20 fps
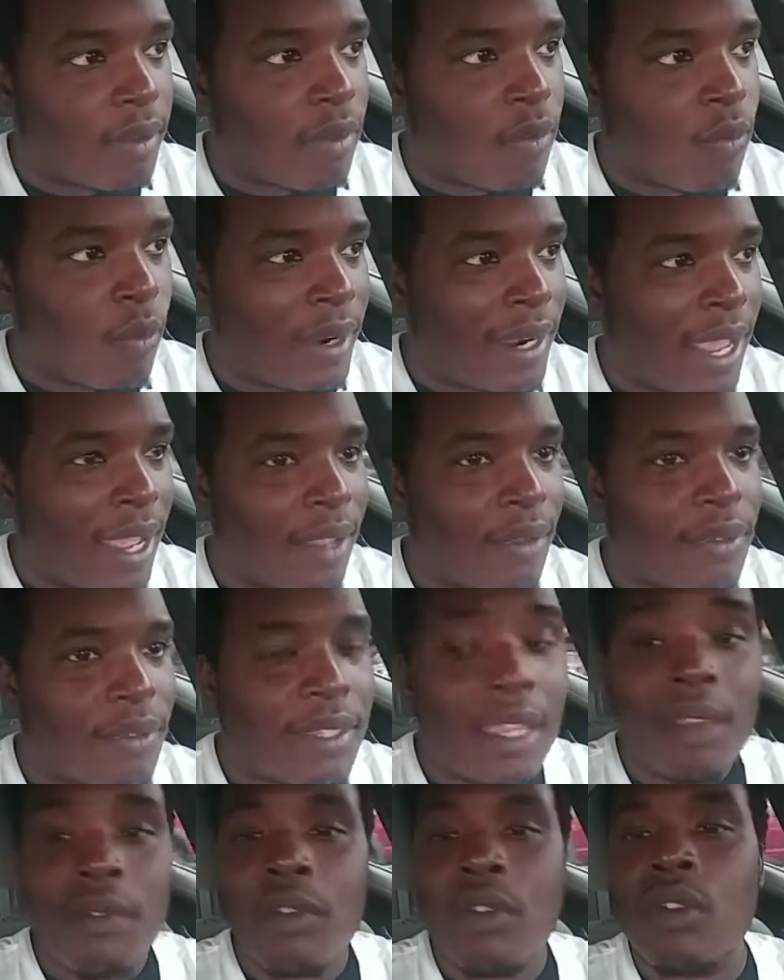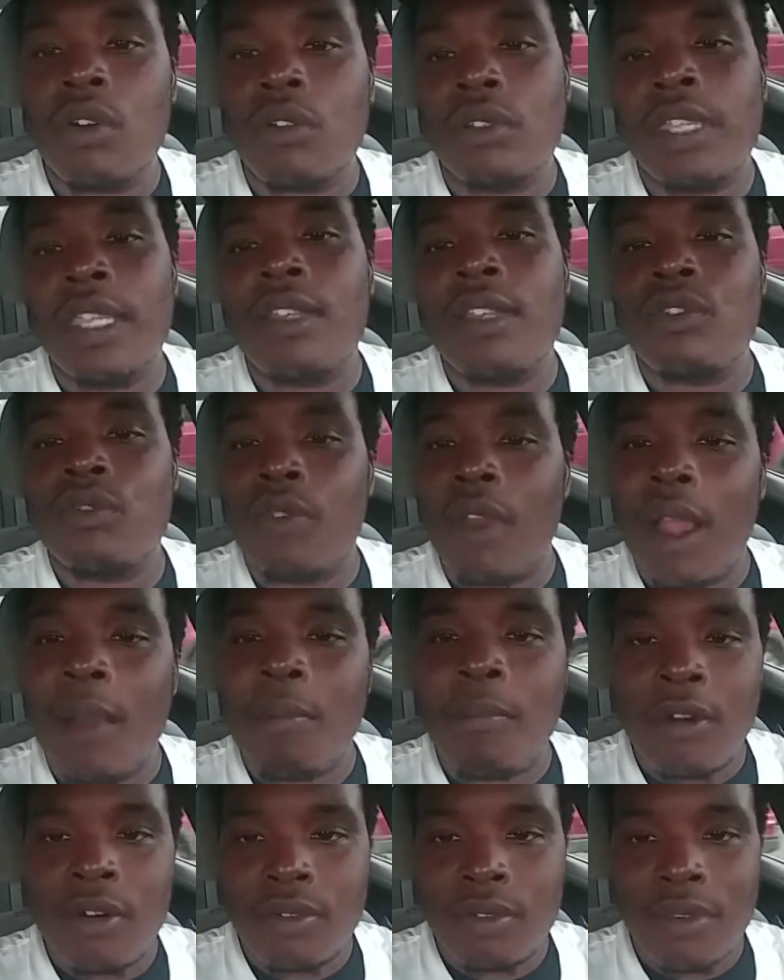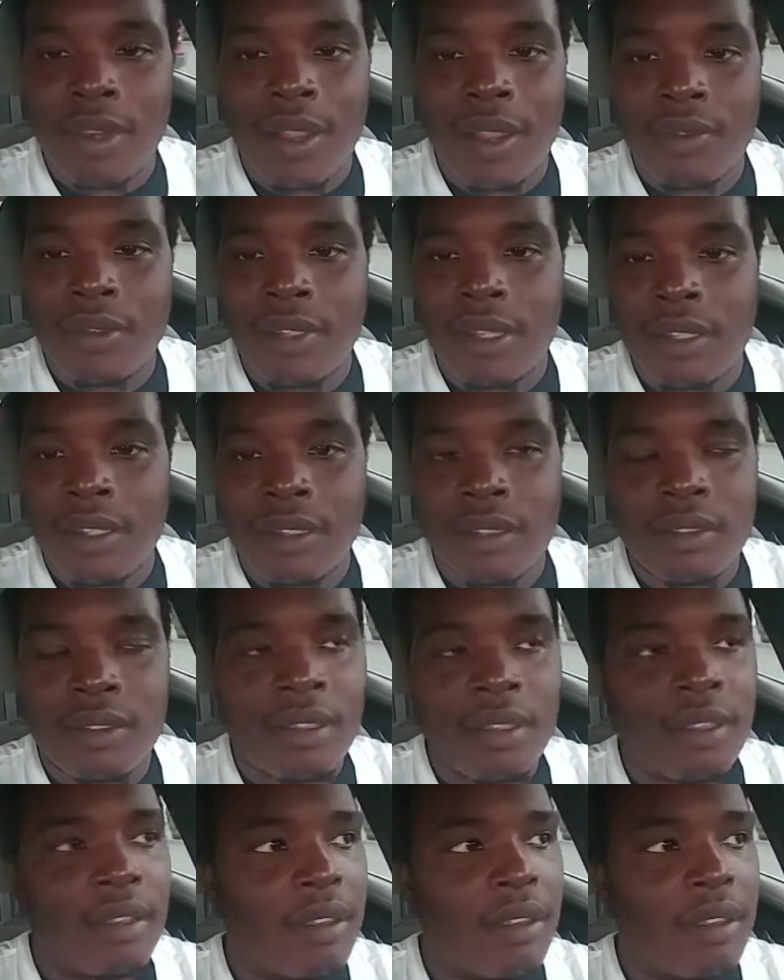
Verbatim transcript: When I ten, you know, ten dry bulk drivers. That is.